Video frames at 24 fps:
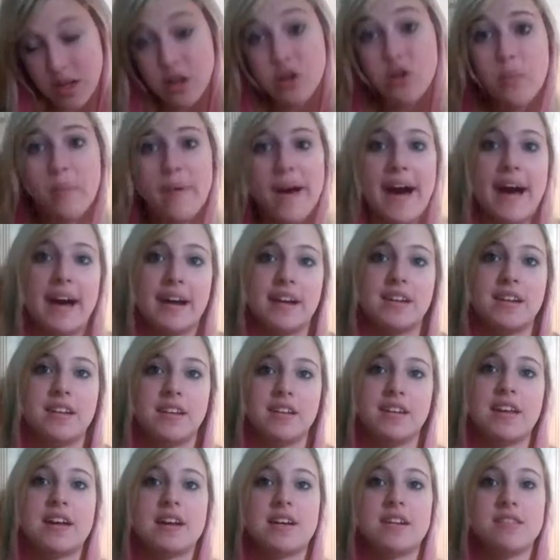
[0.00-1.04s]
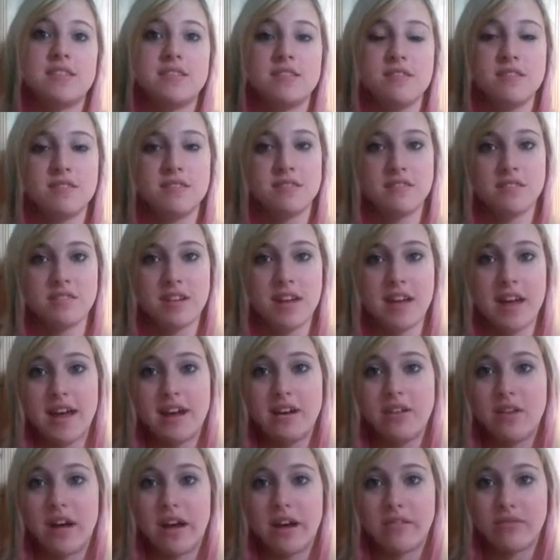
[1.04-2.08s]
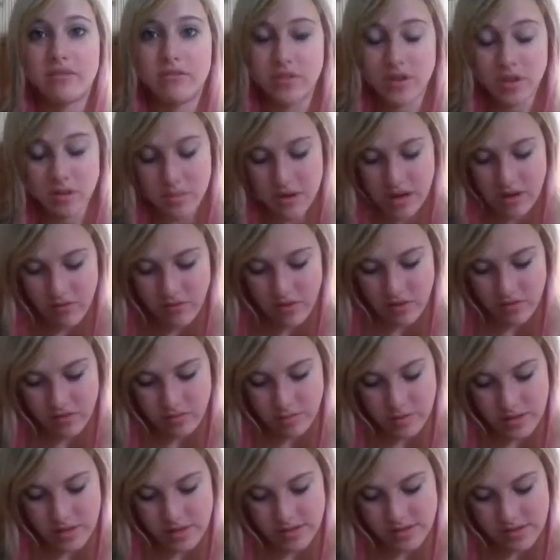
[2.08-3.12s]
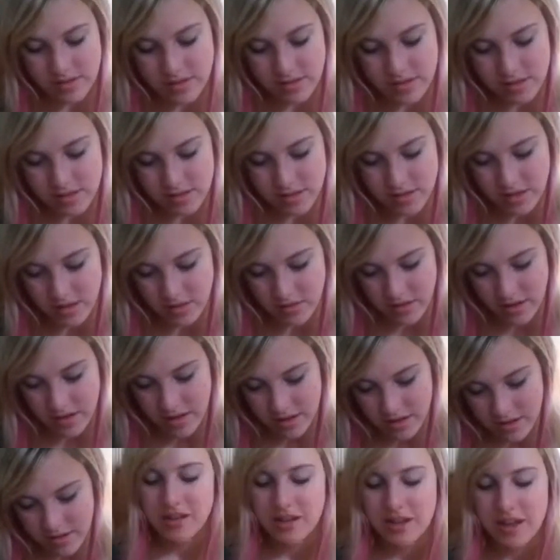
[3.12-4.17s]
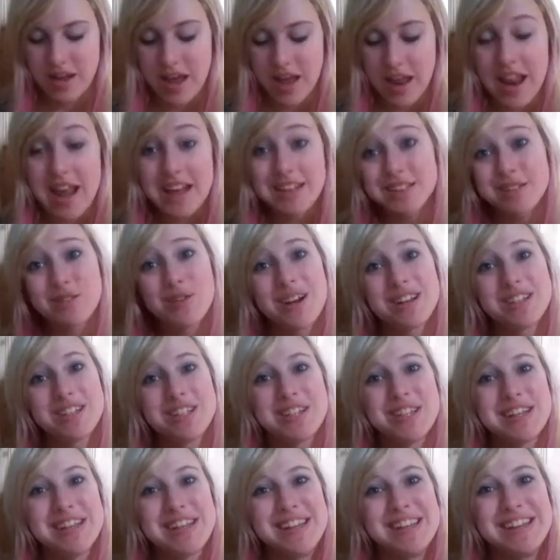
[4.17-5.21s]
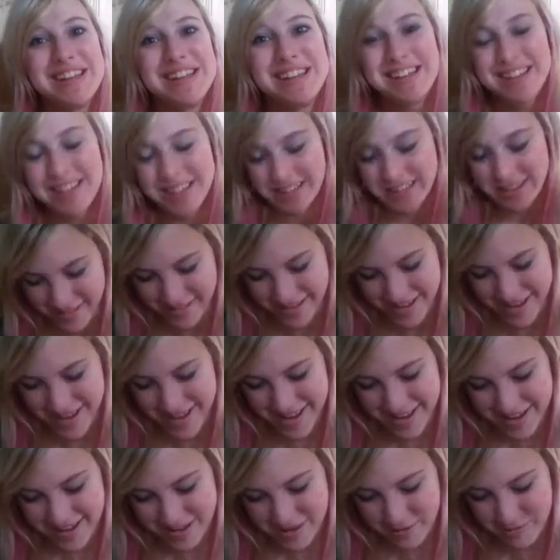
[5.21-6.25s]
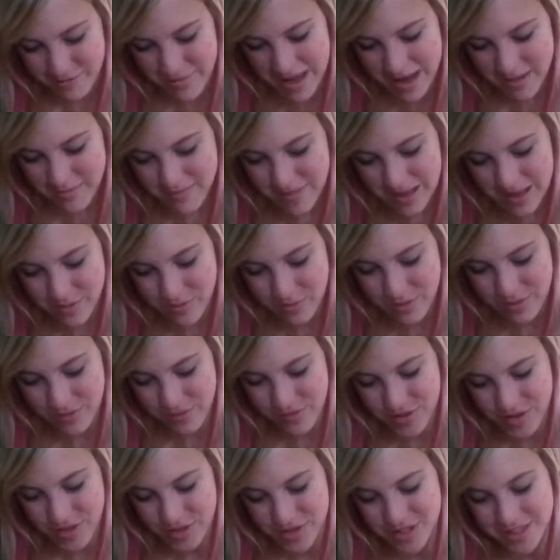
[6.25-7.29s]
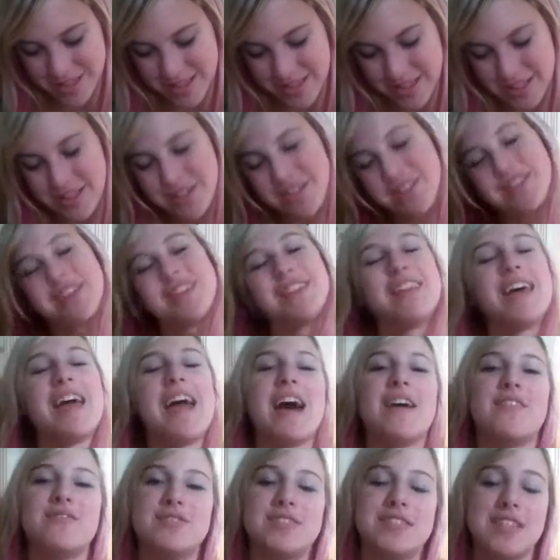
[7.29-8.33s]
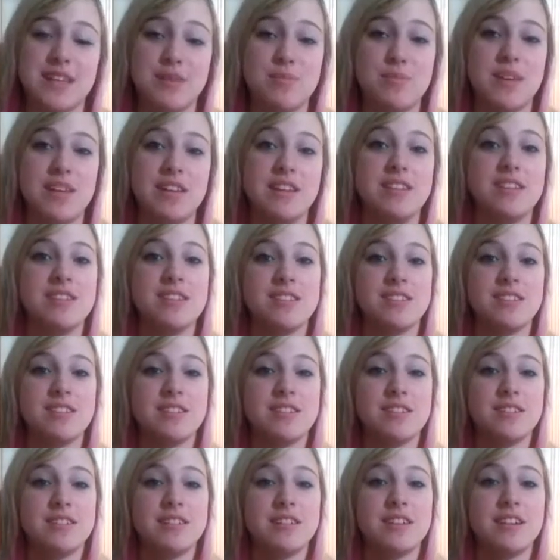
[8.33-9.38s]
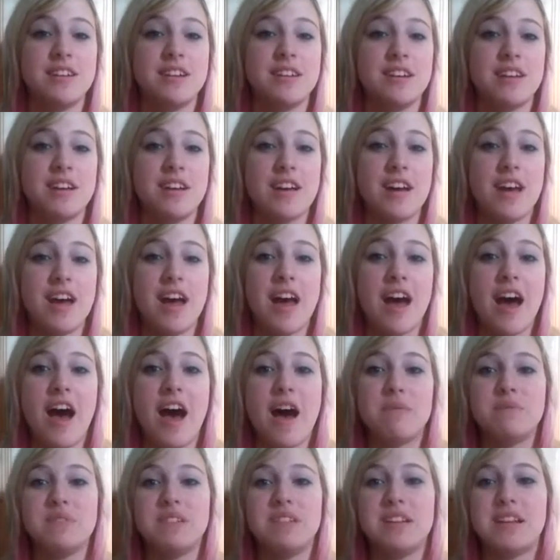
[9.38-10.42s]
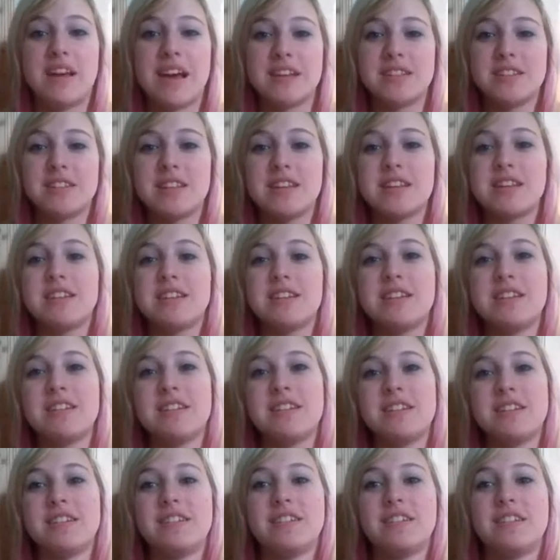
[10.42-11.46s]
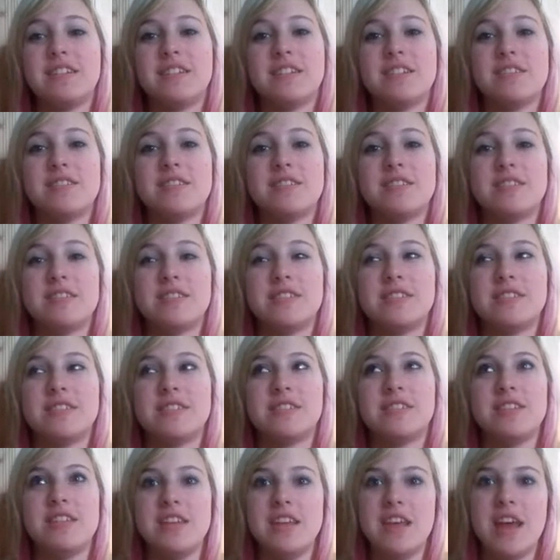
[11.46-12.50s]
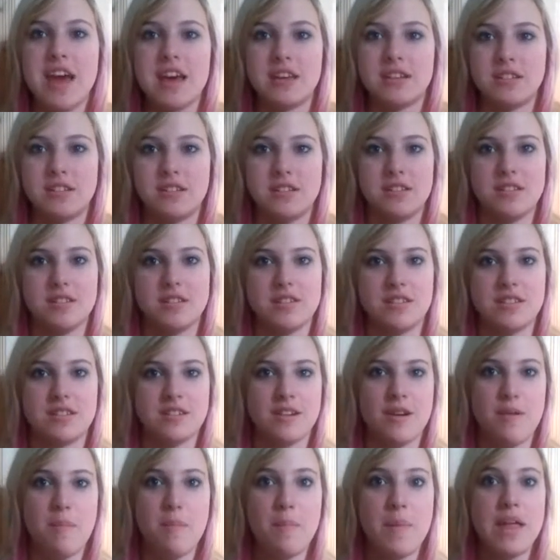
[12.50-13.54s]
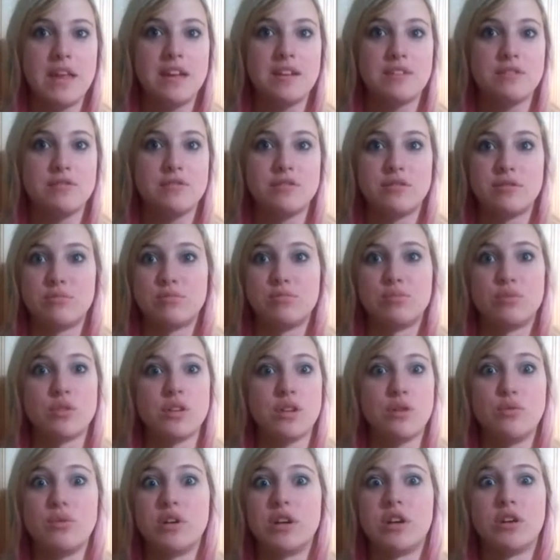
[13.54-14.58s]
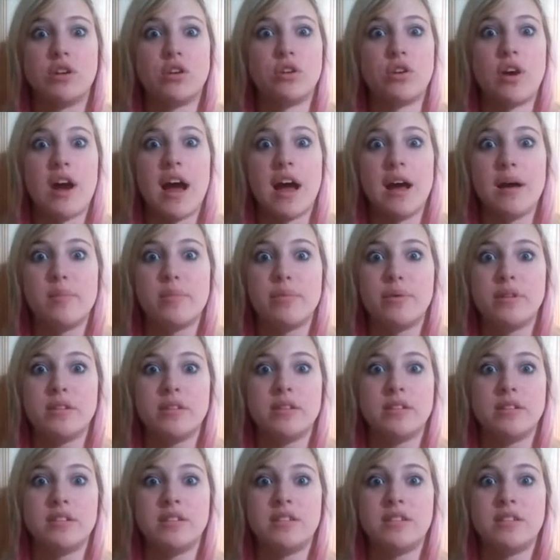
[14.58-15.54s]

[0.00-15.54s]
Nickelback. Yeah, I don't have very many favorite bands. Anyway, next question! Do men mate with fish considering they have semen? I'm guessing yes. Men do some pretty weird crap.